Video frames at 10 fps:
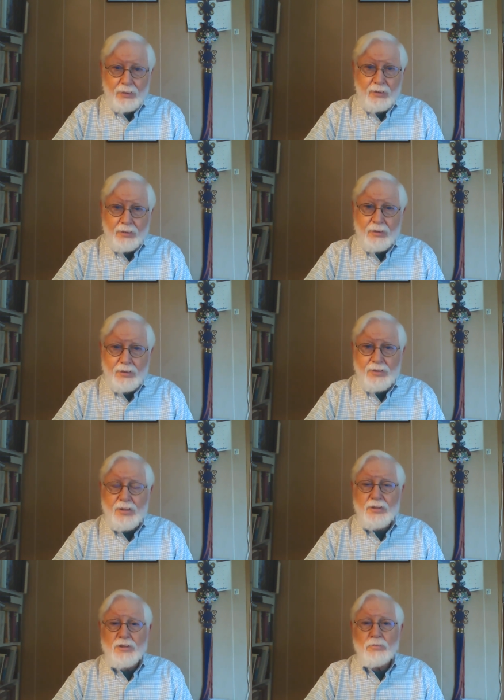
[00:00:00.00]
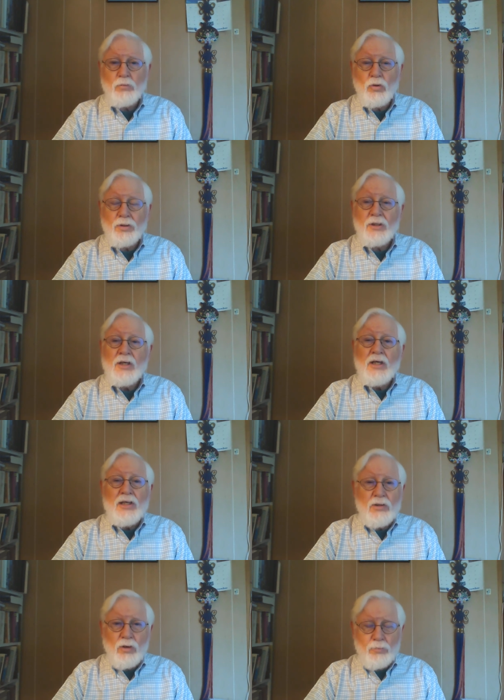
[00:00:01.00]
on the discussion board,
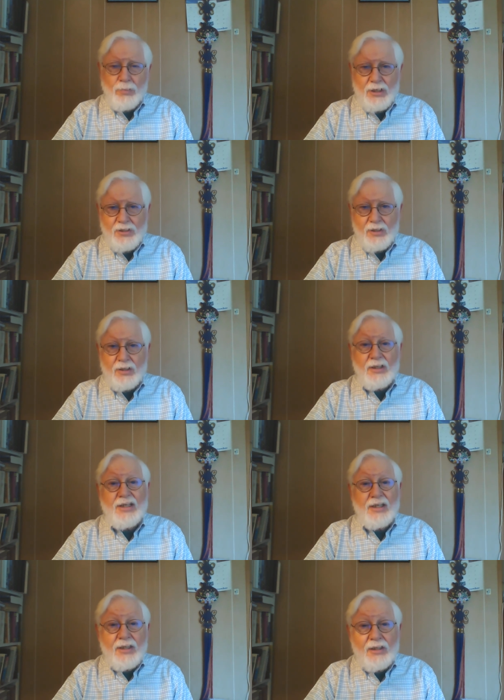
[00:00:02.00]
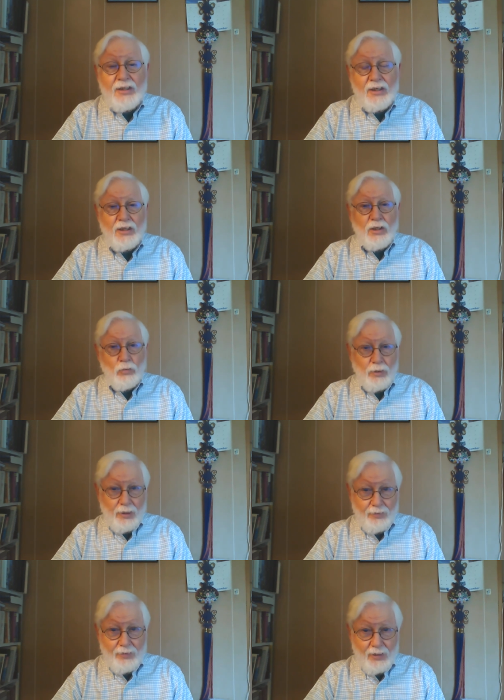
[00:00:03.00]
you are basically in what
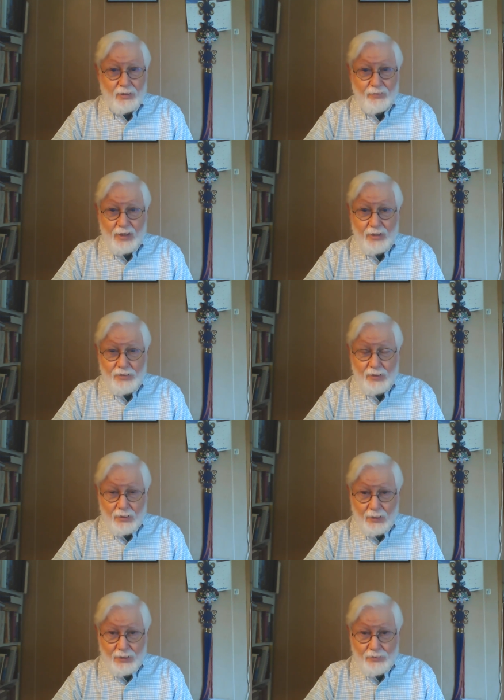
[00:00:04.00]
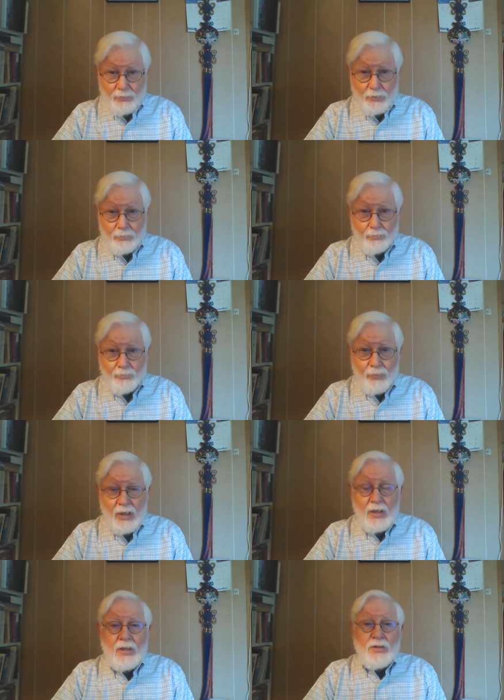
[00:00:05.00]
I think of as the classroom.
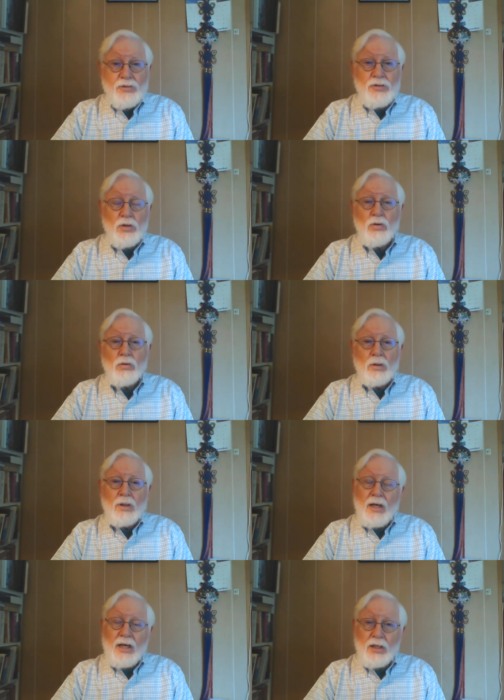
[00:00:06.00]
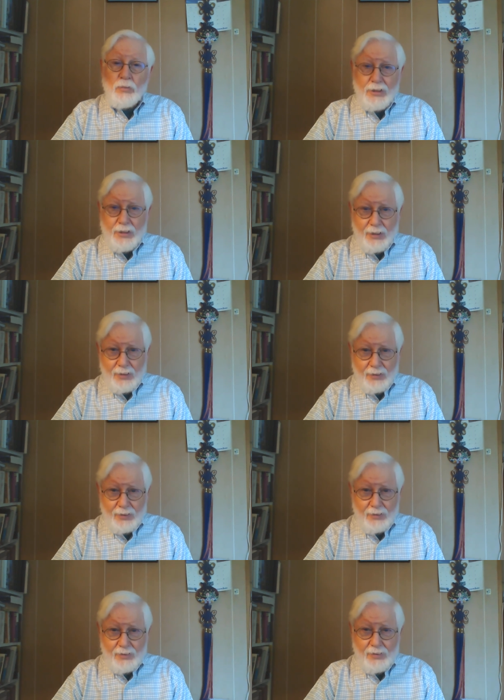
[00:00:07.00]
So how do I take
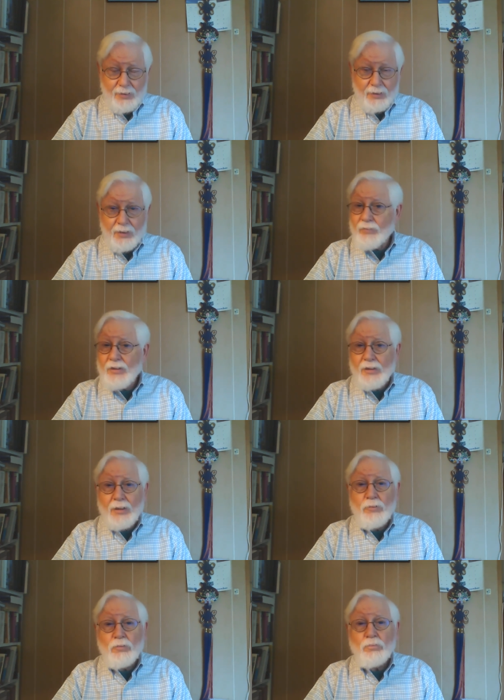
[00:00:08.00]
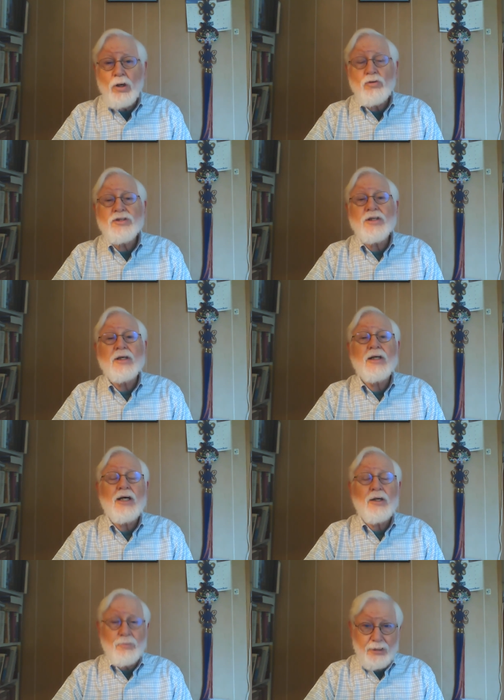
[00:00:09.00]
attendance then? Every time you post a
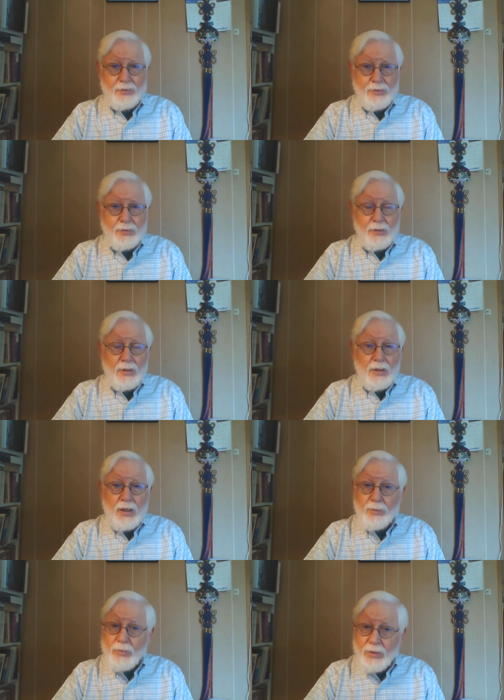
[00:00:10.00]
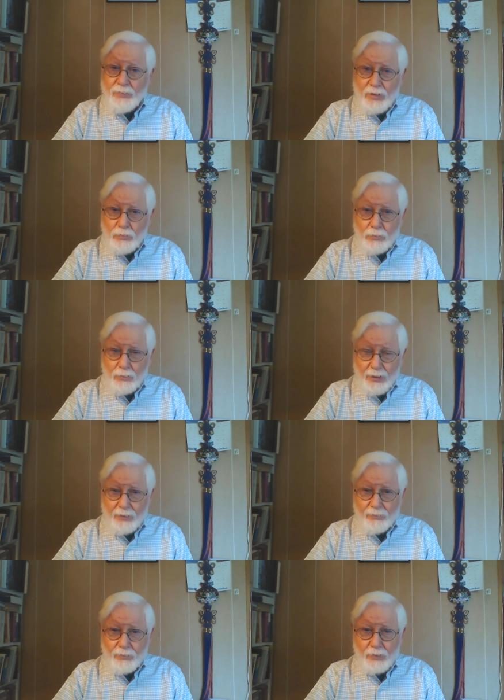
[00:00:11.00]
comment, I'm giving you
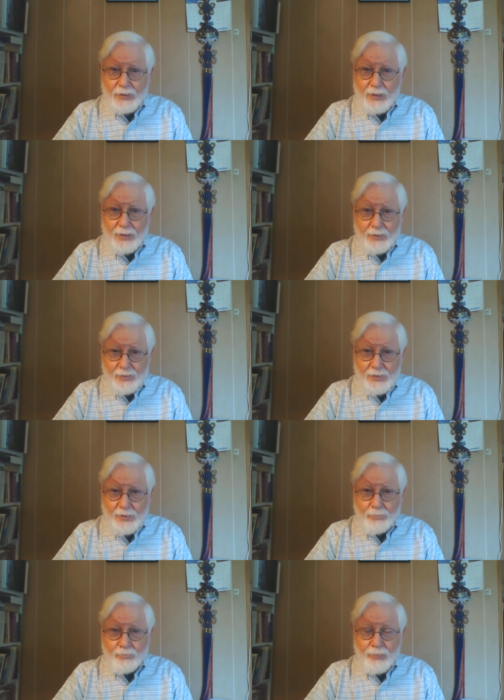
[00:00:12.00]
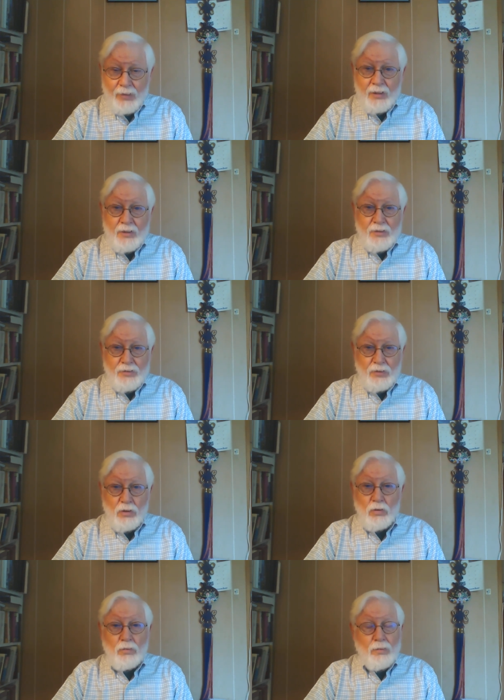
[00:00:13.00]
credit for attendance.
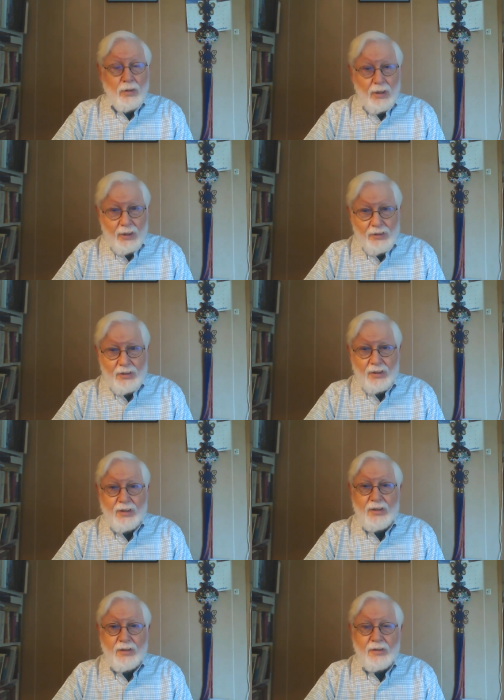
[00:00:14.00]
So I check